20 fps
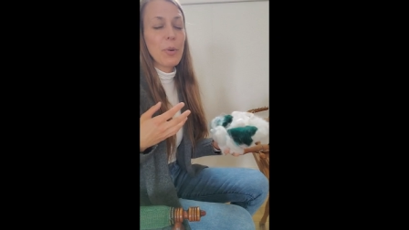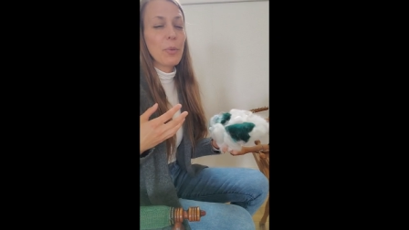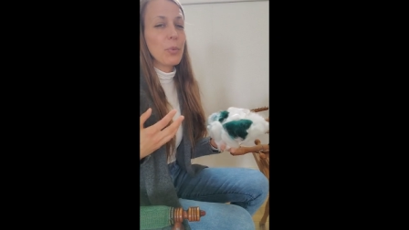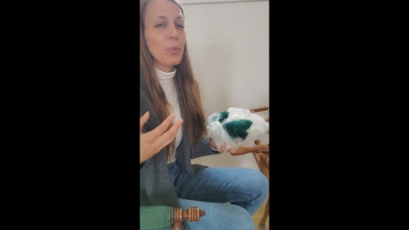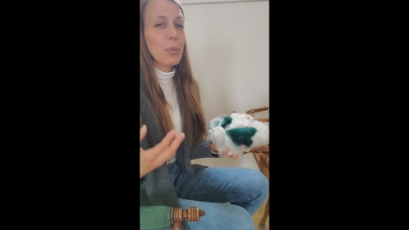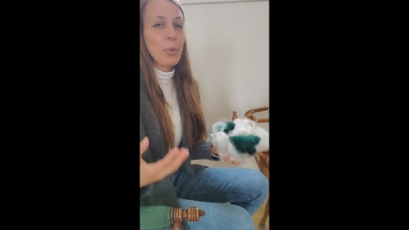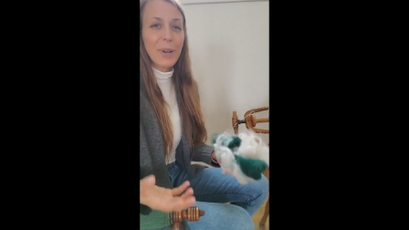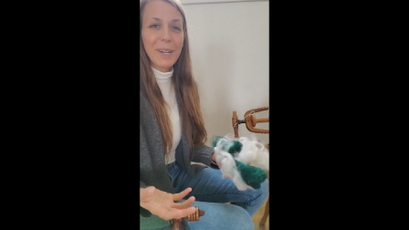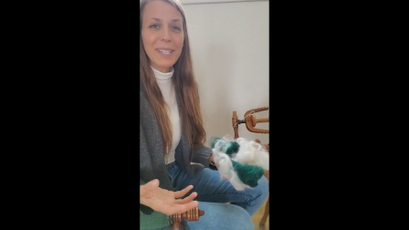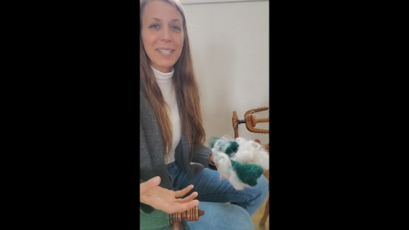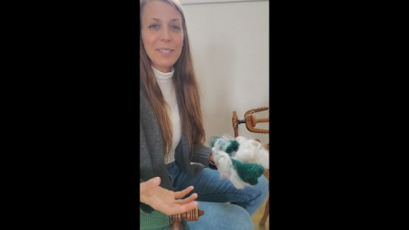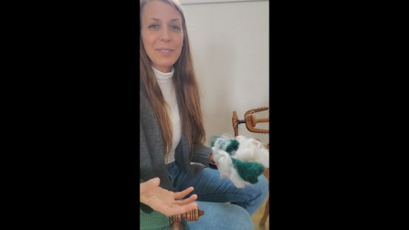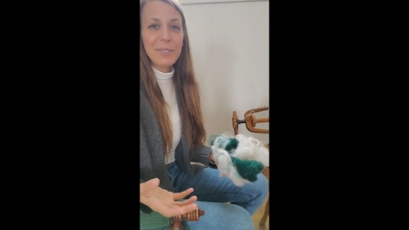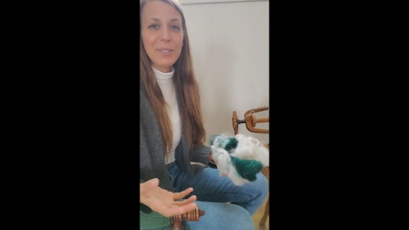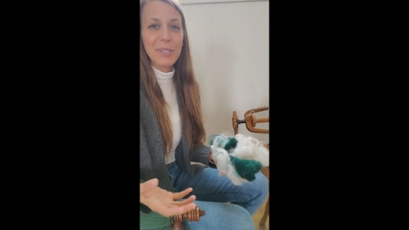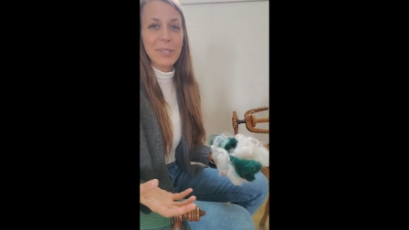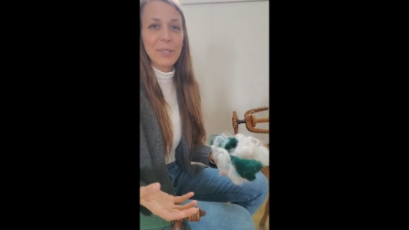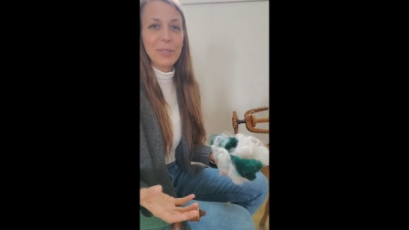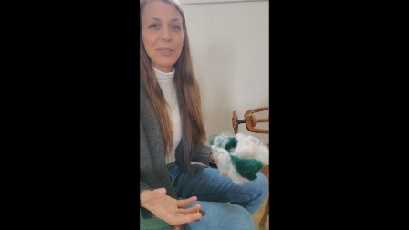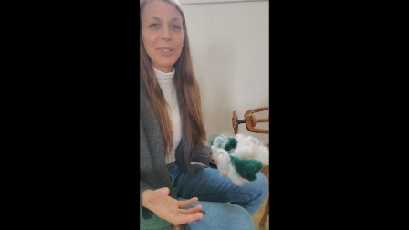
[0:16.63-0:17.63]
What do you
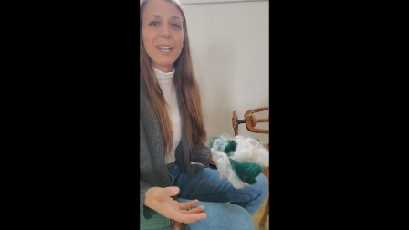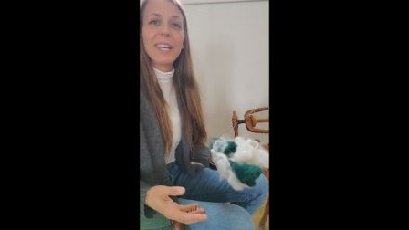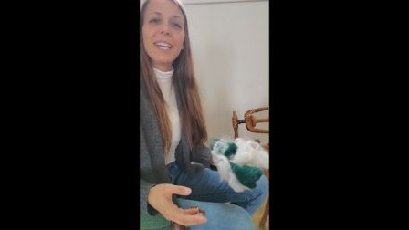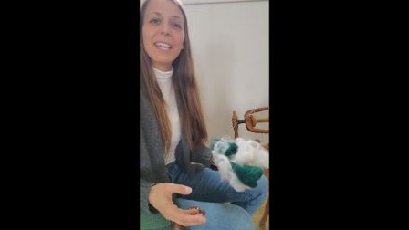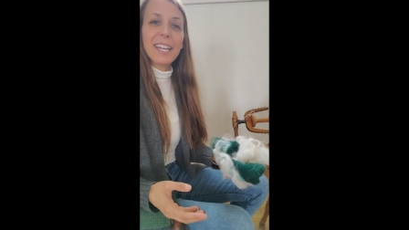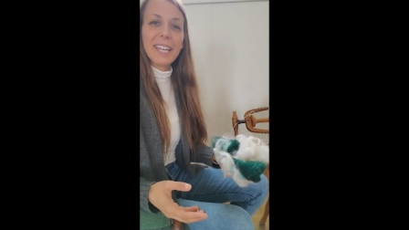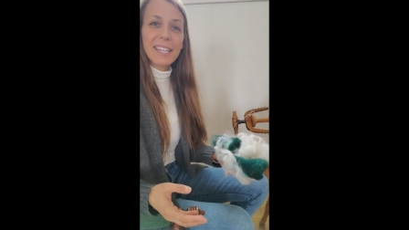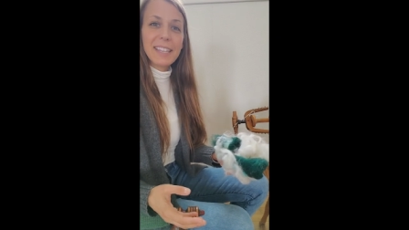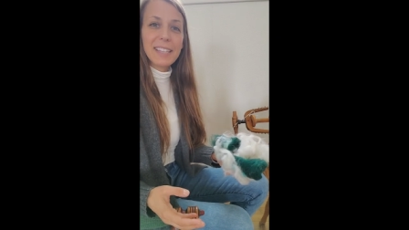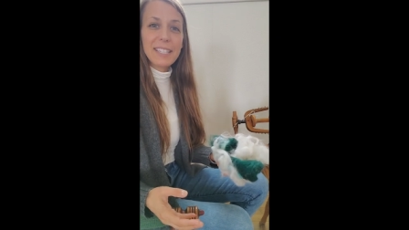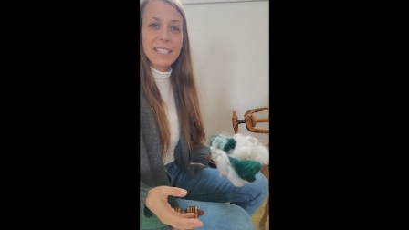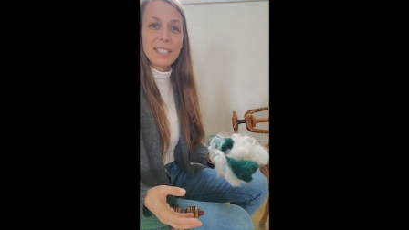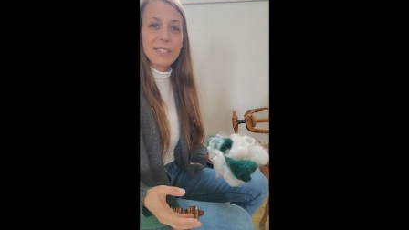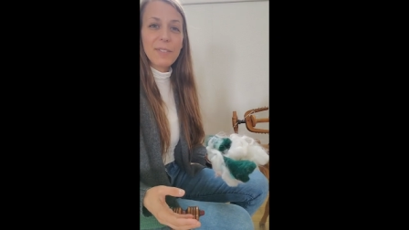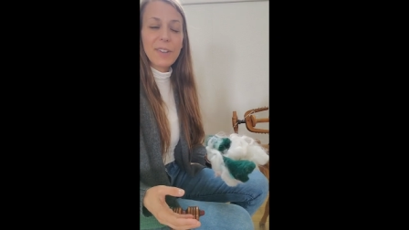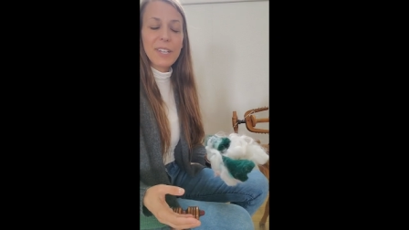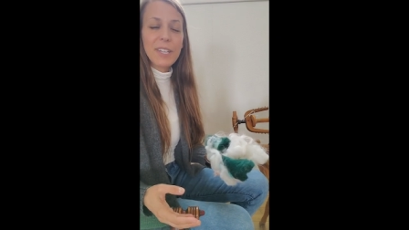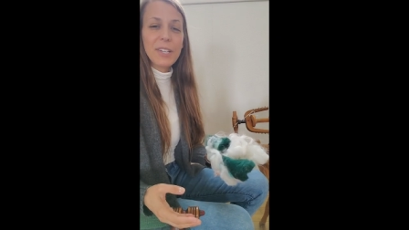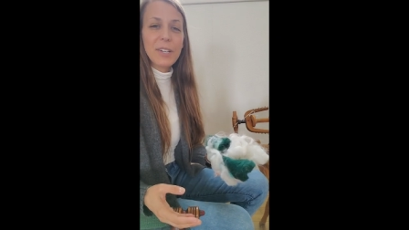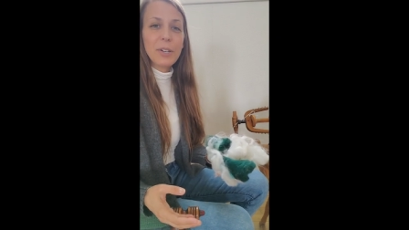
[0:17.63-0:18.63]
do? In this
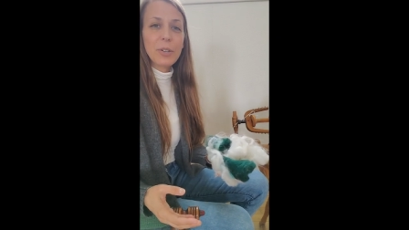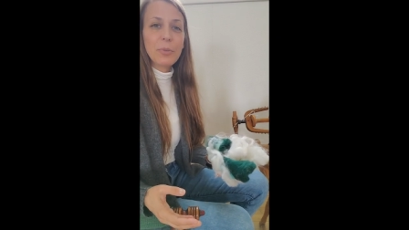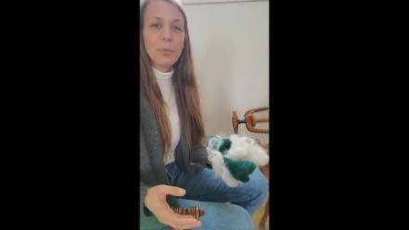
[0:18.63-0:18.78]
video,